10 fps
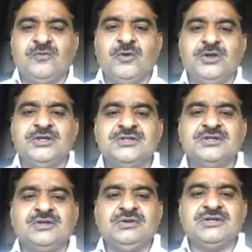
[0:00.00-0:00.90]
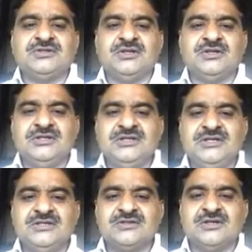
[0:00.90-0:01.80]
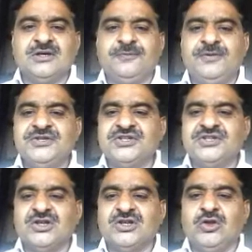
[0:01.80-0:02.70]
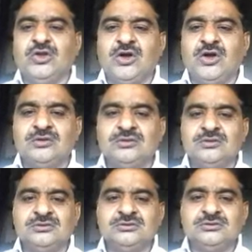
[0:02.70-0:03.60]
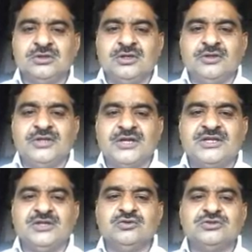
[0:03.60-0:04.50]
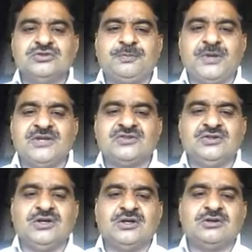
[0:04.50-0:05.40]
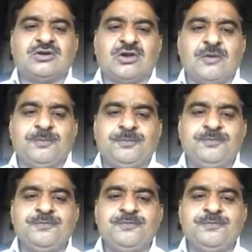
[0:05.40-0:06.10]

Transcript: Pauli's equation is a physical law that gives pressure drop